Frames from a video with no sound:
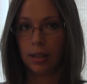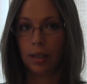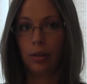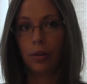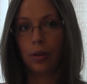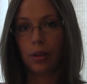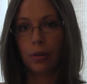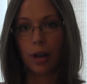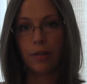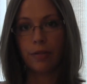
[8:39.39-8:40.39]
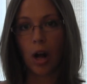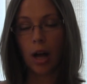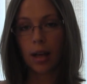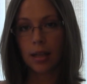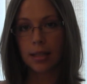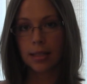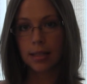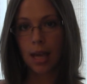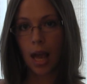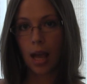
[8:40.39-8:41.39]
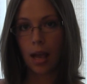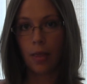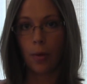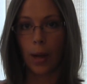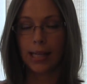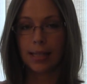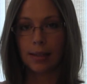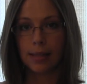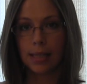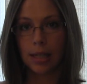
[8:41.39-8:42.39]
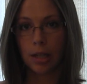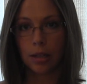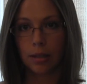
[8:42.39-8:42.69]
including the red fox and the white-tailed deer.